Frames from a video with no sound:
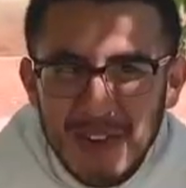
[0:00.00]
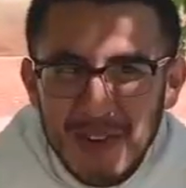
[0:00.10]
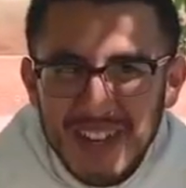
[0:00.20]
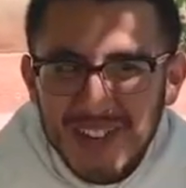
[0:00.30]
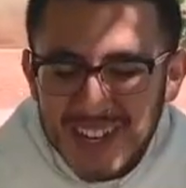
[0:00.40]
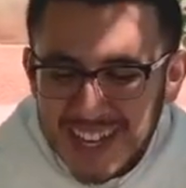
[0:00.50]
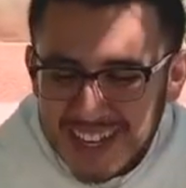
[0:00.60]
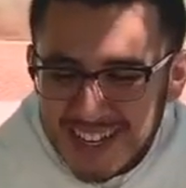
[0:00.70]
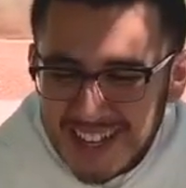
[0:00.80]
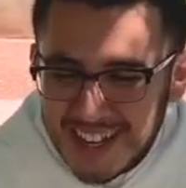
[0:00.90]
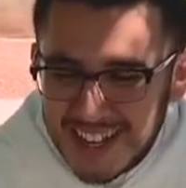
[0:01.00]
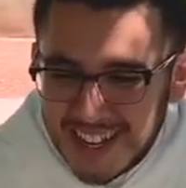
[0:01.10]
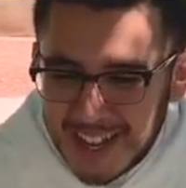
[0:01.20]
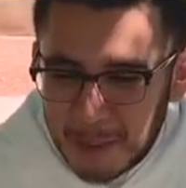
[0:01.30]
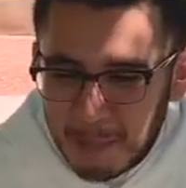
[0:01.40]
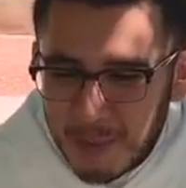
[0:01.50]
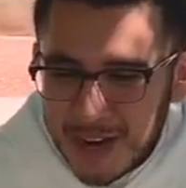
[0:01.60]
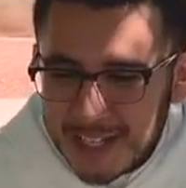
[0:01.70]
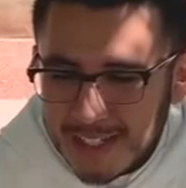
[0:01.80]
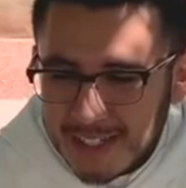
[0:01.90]
so that way you can
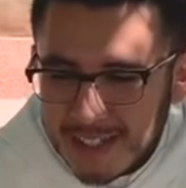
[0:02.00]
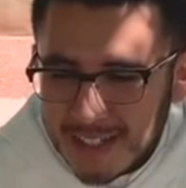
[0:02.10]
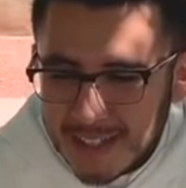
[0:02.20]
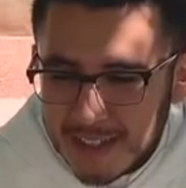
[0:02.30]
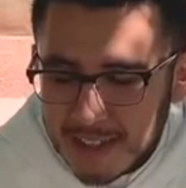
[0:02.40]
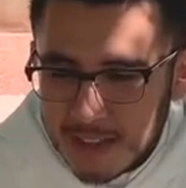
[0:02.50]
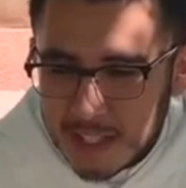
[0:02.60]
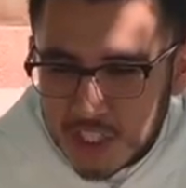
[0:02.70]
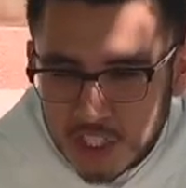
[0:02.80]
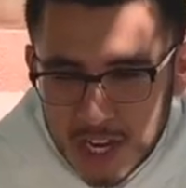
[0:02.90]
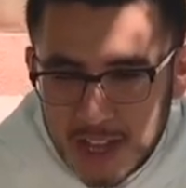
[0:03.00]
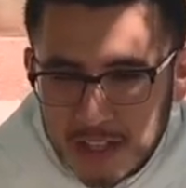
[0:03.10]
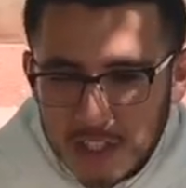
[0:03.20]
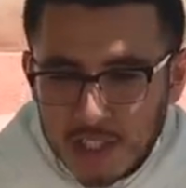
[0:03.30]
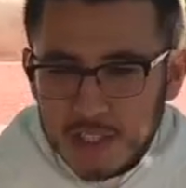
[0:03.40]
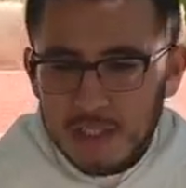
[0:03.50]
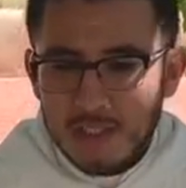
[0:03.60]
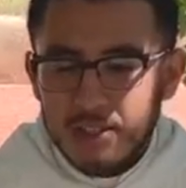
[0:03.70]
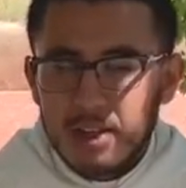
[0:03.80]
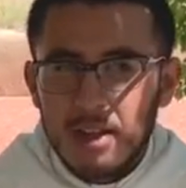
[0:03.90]
embrace these
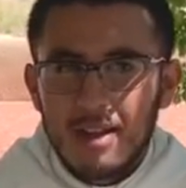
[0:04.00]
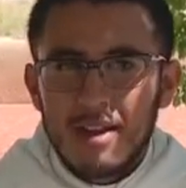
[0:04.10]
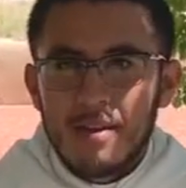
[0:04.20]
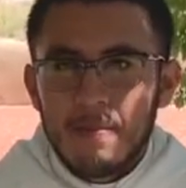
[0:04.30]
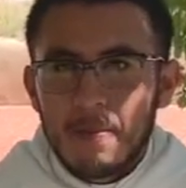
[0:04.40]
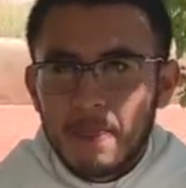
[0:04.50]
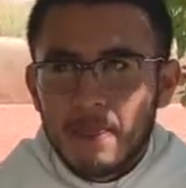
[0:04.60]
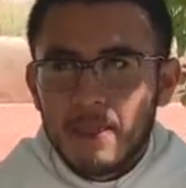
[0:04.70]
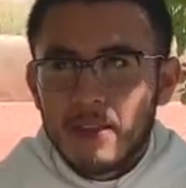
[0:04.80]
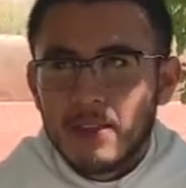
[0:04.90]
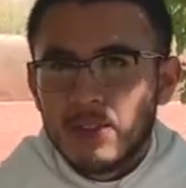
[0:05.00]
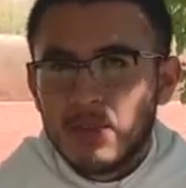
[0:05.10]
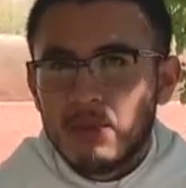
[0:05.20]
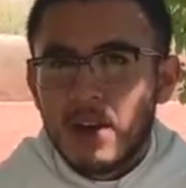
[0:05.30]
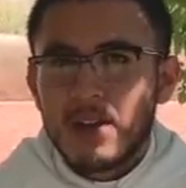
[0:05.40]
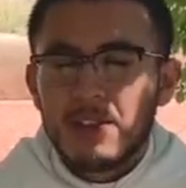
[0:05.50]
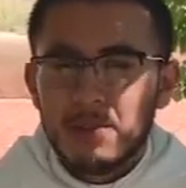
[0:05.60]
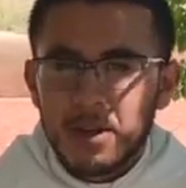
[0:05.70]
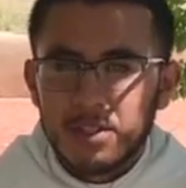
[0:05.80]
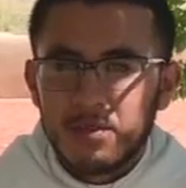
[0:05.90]
challenges, to embody
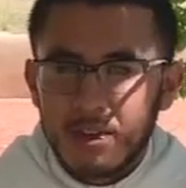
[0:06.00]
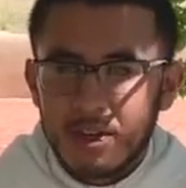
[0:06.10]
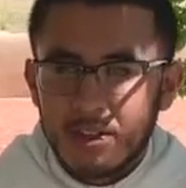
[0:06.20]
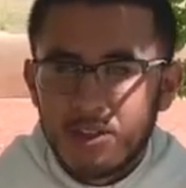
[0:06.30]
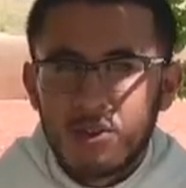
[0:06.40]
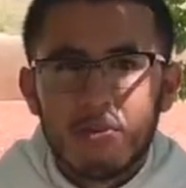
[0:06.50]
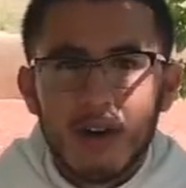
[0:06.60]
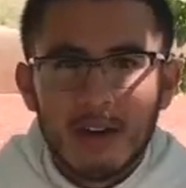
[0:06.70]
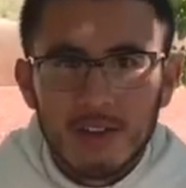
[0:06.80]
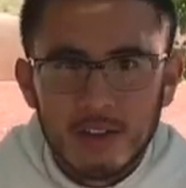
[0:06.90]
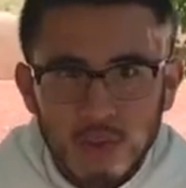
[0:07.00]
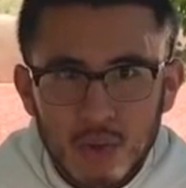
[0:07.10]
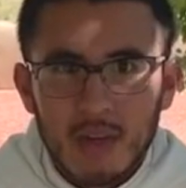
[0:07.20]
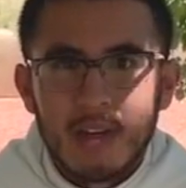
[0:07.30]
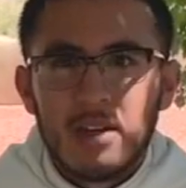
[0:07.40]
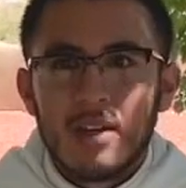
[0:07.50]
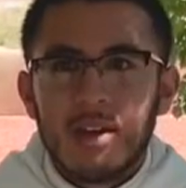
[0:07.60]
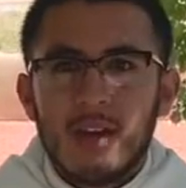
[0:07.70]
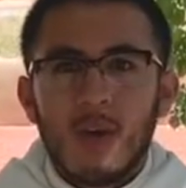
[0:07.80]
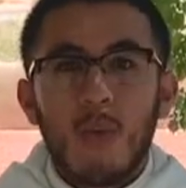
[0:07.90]
the perseverance, to embody the joy,
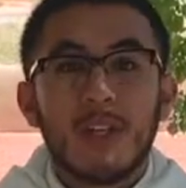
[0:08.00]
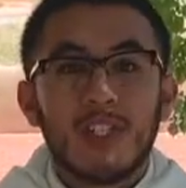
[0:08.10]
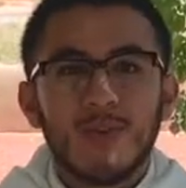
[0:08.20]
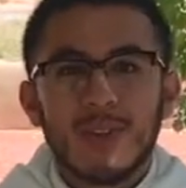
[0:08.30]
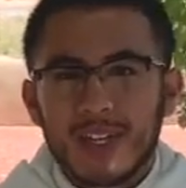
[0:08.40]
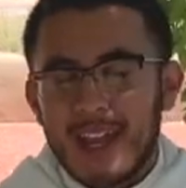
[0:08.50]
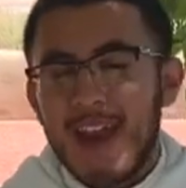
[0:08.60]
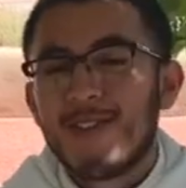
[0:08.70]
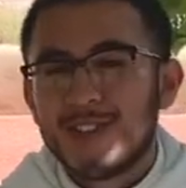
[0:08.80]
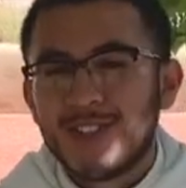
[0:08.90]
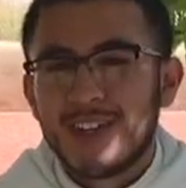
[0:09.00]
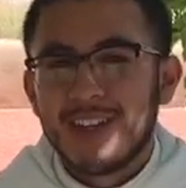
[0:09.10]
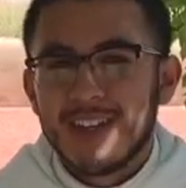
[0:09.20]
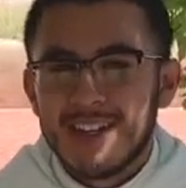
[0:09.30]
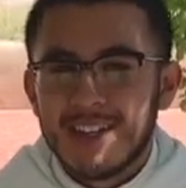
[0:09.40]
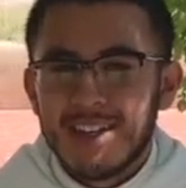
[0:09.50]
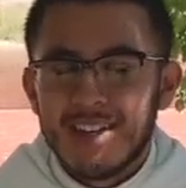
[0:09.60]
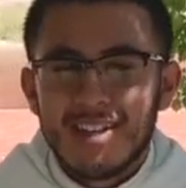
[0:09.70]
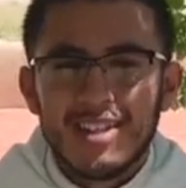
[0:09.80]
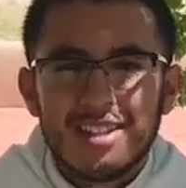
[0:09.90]
which you will encounter
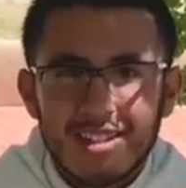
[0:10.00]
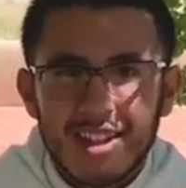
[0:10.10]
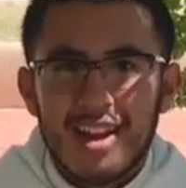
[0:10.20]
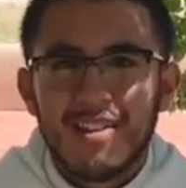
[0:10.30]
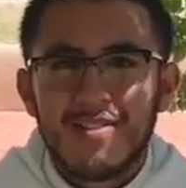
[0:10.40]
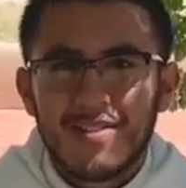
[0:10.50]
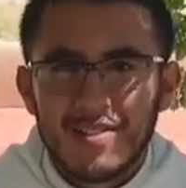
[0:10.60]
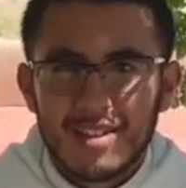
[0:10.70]
in this life.